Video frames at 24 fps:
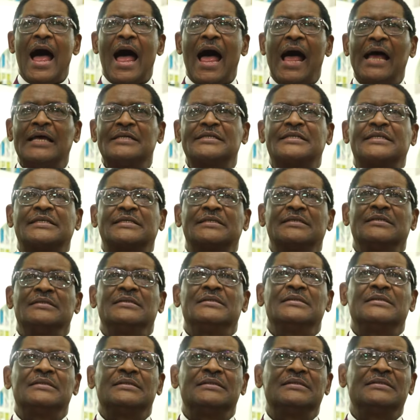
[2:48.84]
as
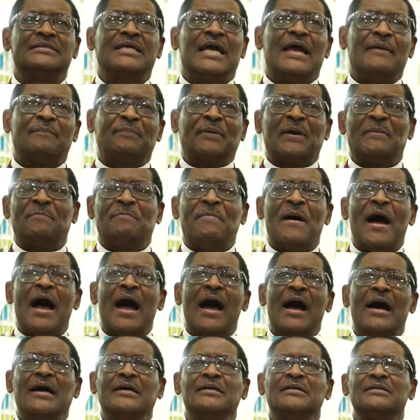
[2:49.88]
they
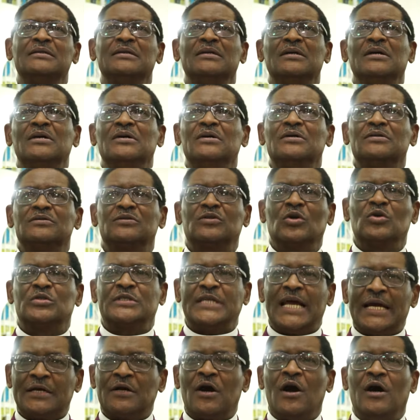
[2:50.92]
prepare to
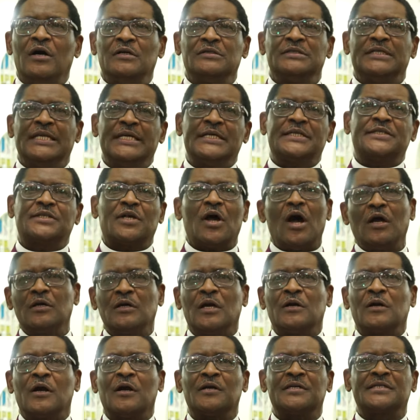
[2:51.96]
take on this
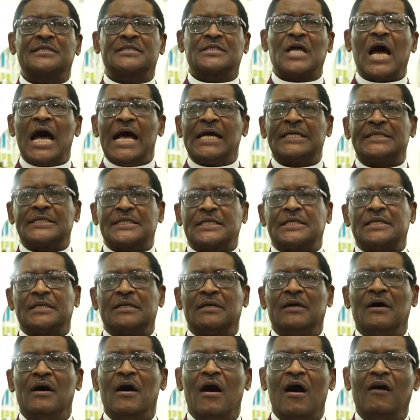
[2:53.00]
onerous task
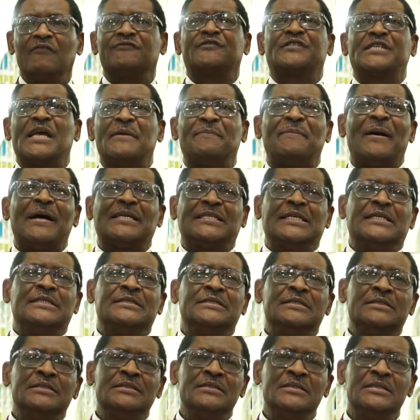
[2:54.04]
of
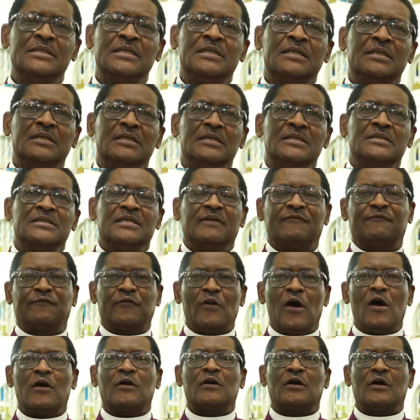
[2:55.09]
shepherding the
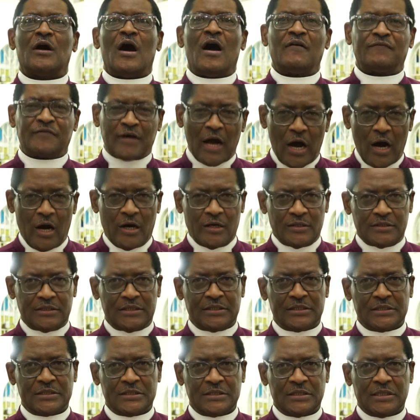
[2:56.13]
flock of God
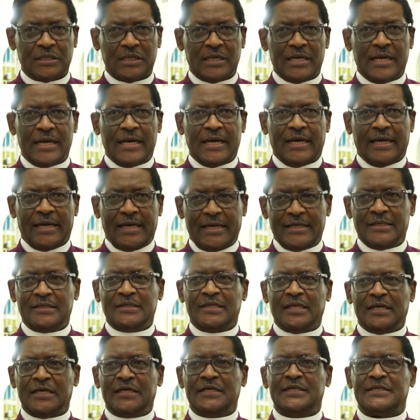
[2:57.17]

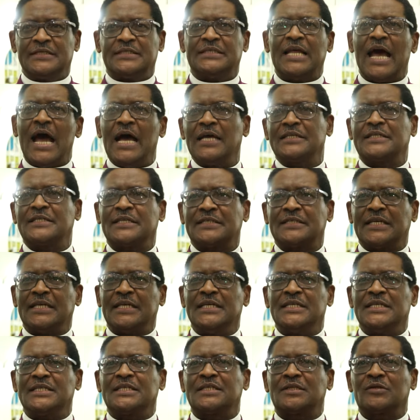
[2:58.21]
in these
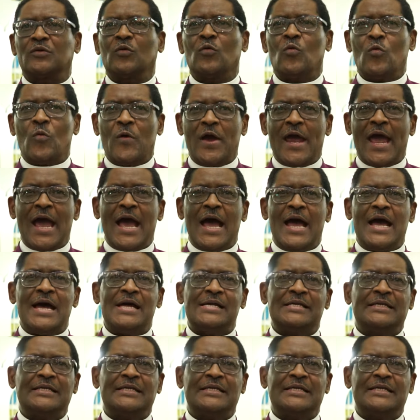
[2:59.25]
dioceses where